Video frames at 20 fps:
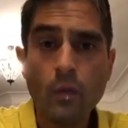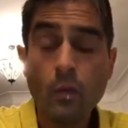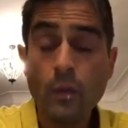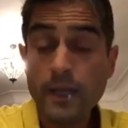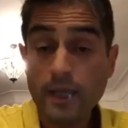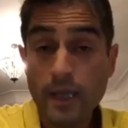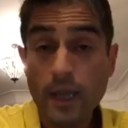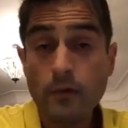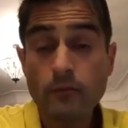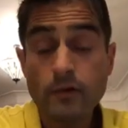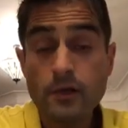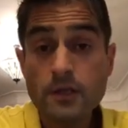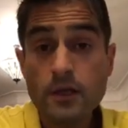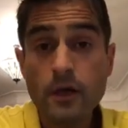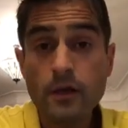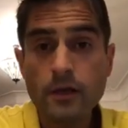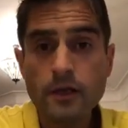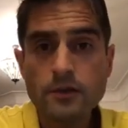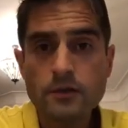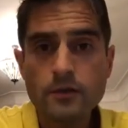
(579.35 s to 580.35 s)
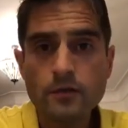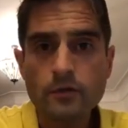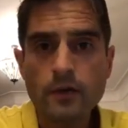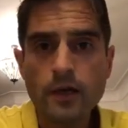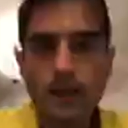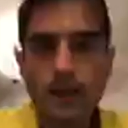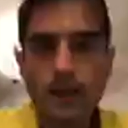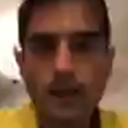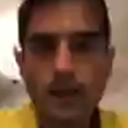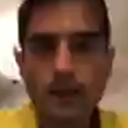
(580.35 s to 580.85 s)
we keep returning to
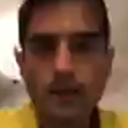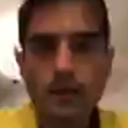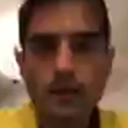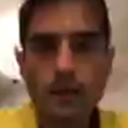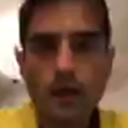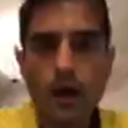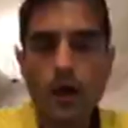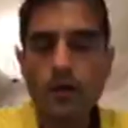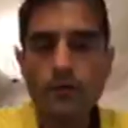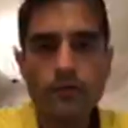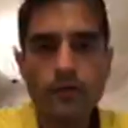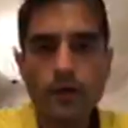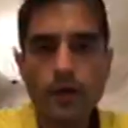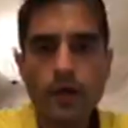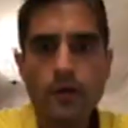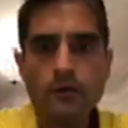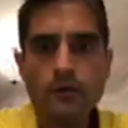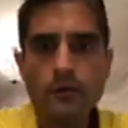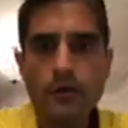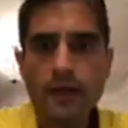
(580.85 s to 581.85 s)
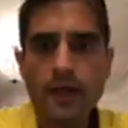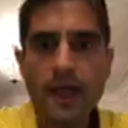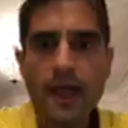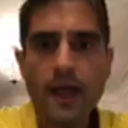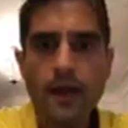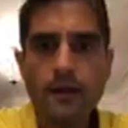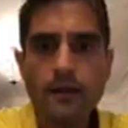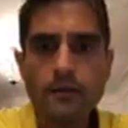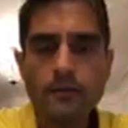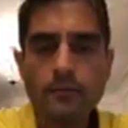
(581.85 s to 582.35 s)
drinking over and over
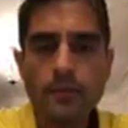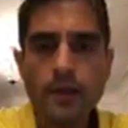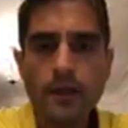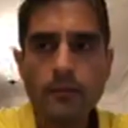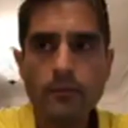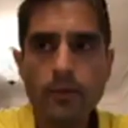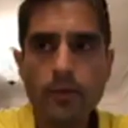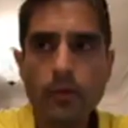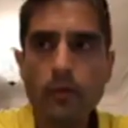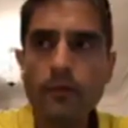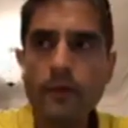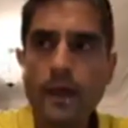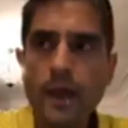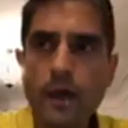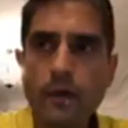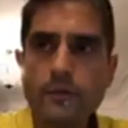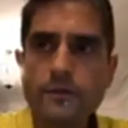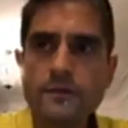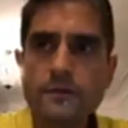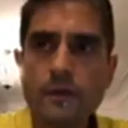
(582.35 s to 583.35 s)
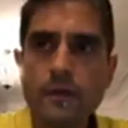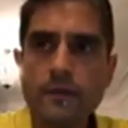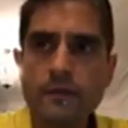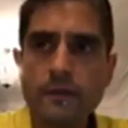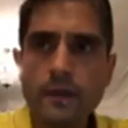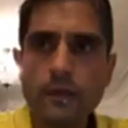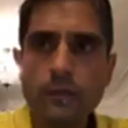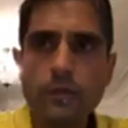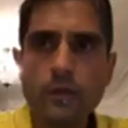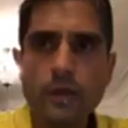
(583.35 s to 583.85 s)
again, and people on the outside
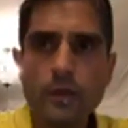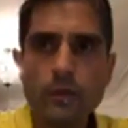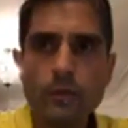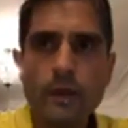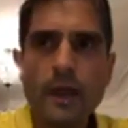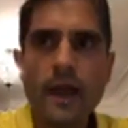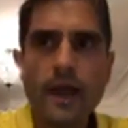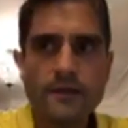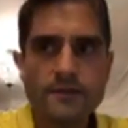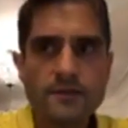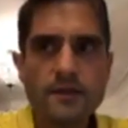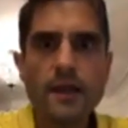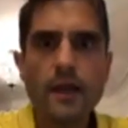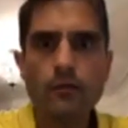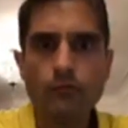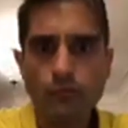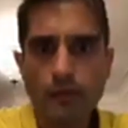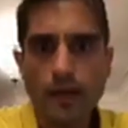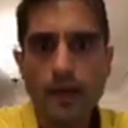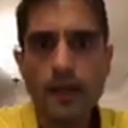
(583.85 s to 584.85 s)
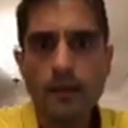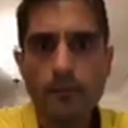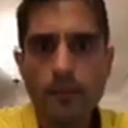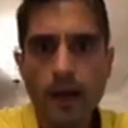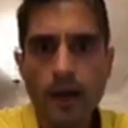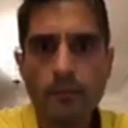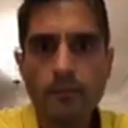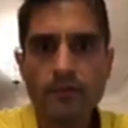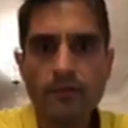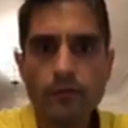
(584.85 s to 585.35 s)
think, well, it has to get really
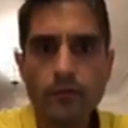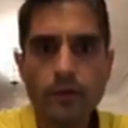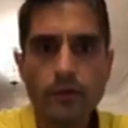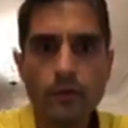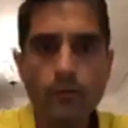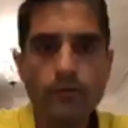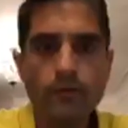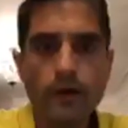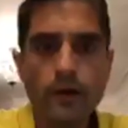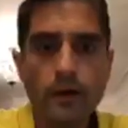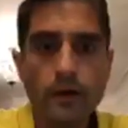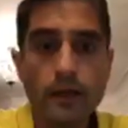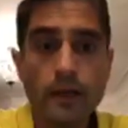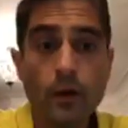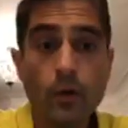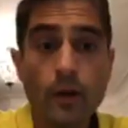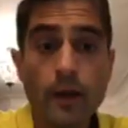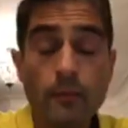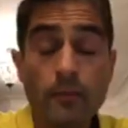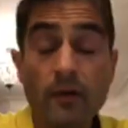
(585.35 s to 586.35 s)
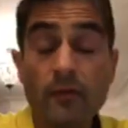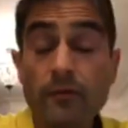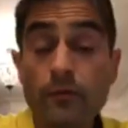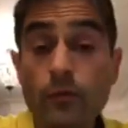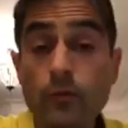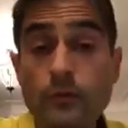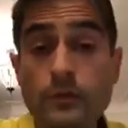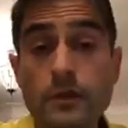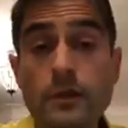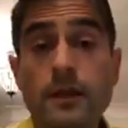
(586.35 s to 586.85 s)
bad before you finally quit, but
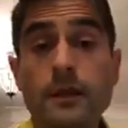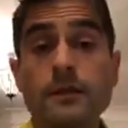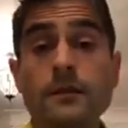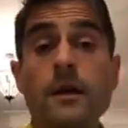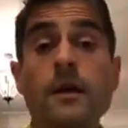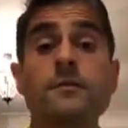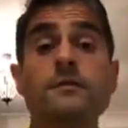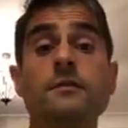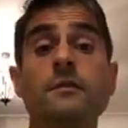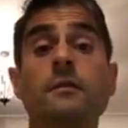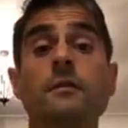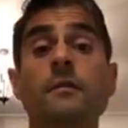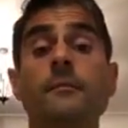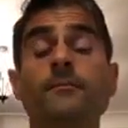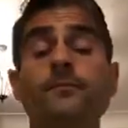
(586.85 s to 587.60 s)
unfortunately it doesn't,